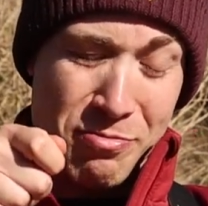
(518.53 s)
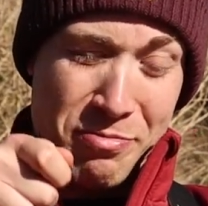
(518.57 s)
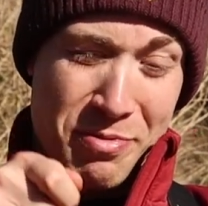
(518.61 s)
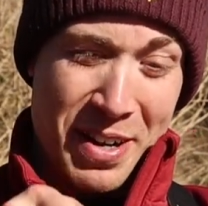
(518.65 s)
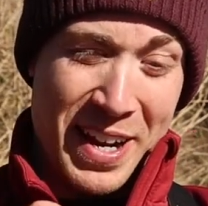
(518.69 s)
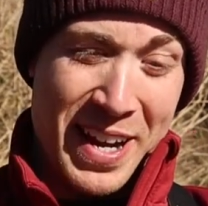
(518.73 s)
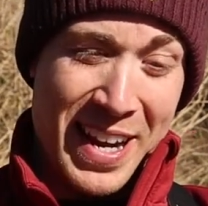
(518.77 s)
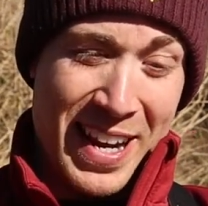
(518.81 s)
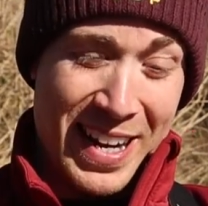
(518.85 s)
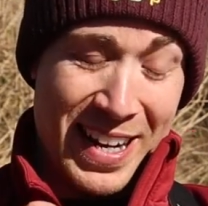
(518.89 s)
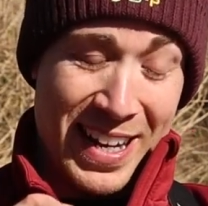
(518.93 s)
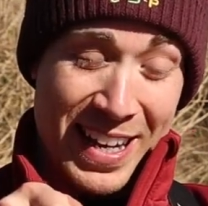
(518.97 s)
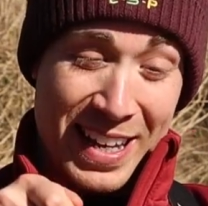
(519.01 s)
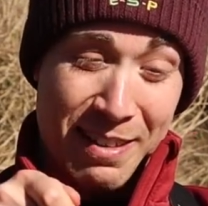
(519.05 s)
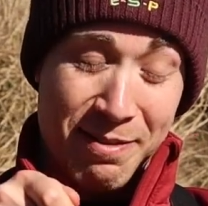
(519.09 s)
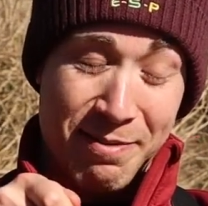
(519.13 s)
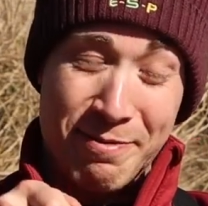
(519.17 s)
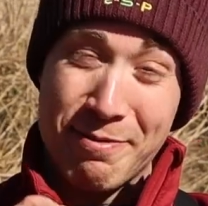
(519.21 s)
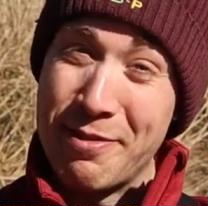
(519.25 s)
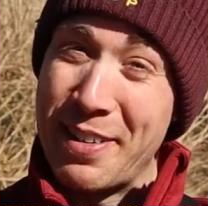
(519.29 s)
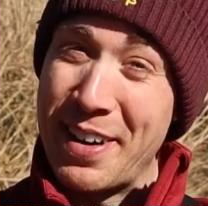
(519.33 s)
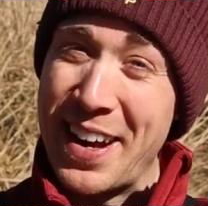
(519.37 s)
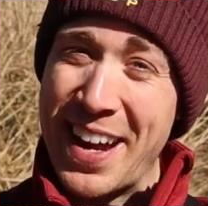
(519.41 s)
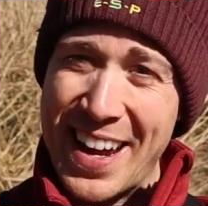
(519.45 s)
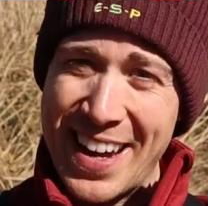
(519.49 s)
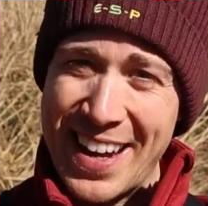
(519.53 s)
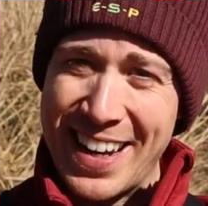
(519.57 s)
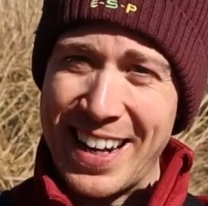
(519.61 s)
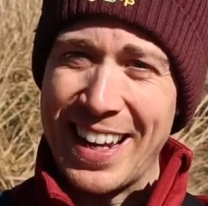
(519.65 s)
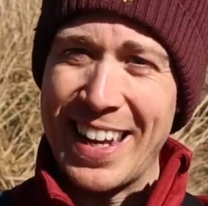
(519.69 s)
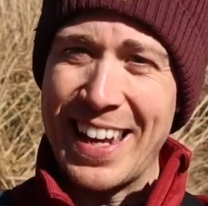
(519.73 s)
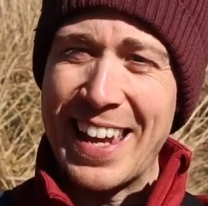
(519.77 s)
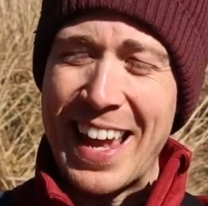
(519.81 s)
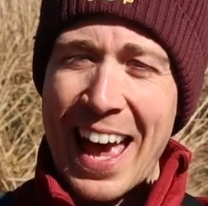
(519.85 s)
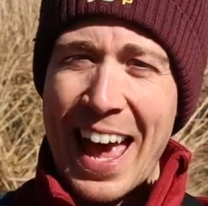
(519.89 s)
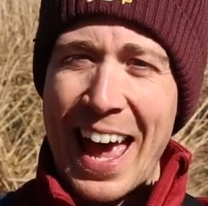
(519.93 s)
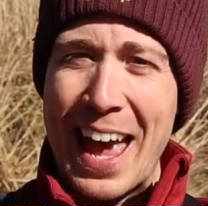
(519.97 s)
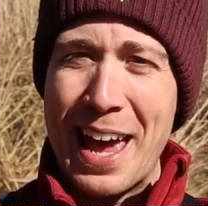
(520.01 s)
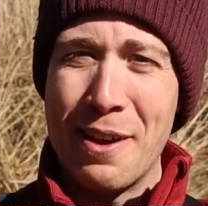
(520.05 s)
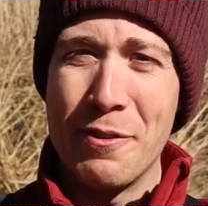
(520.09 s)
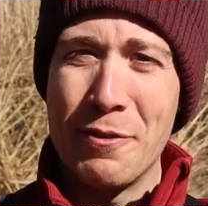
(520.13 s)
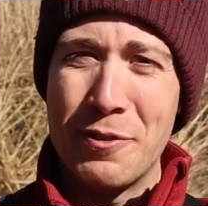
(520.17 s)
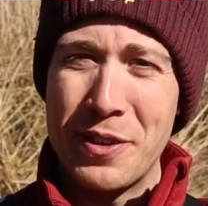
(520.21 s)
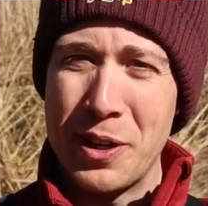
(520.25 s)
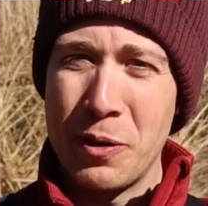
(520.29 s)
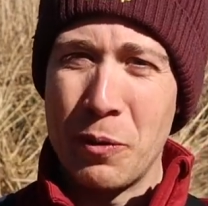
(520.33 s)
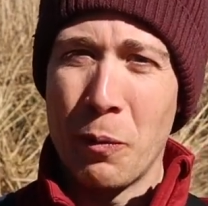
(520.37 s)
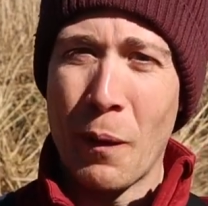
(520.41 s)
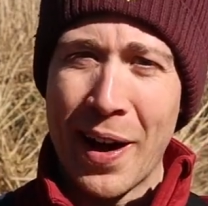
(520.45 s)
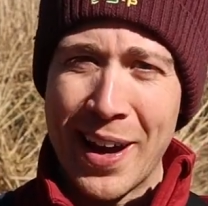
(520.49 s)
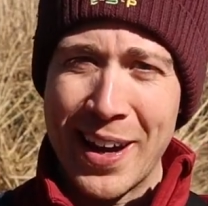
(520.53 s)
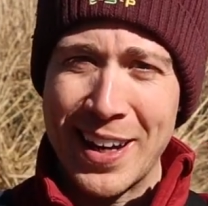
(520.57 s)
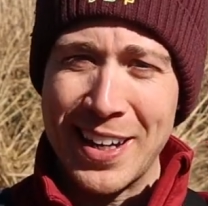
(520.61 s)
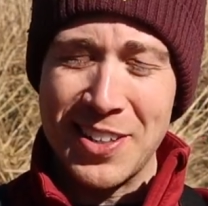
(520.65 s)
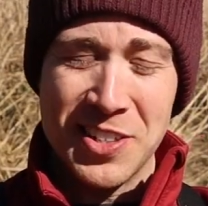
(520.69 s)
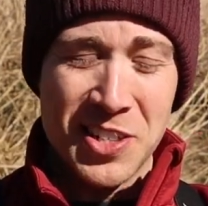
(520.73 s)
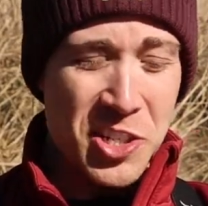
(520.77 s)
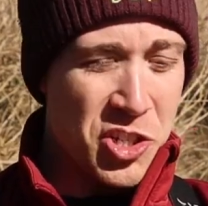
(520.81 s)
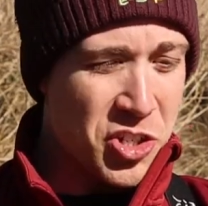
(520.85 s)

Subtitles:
really, really heavy weight.